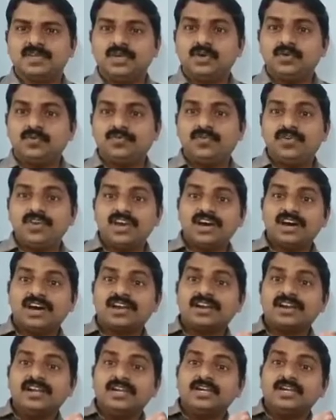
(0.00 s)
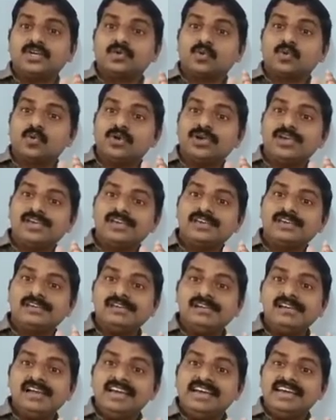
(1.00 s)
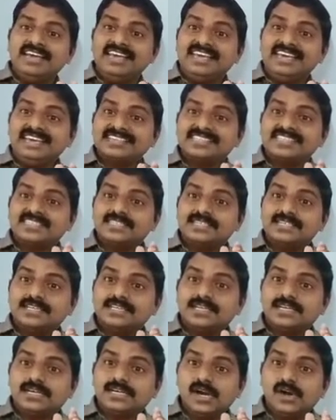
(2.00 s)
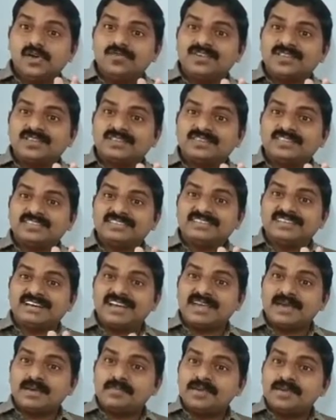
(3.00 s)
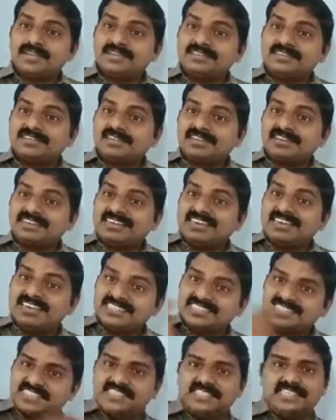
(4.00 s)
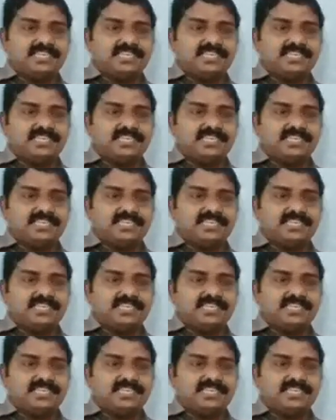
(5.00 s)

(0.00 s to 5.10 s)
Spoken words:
If we are drawing a circle with the diameter AC,